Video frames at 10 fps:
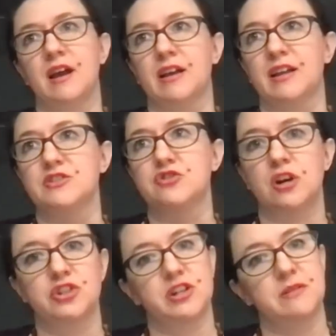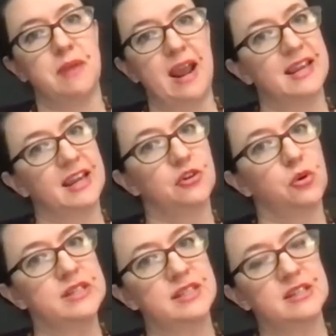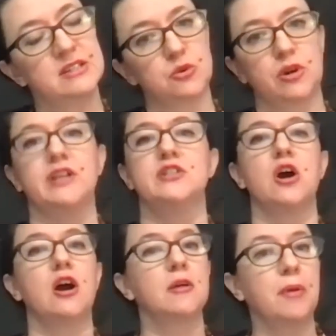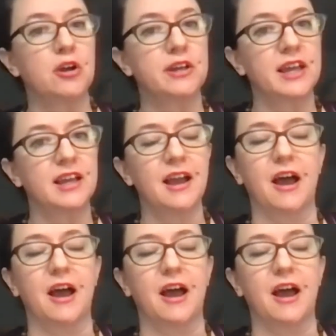construction banging noises or a dog barking.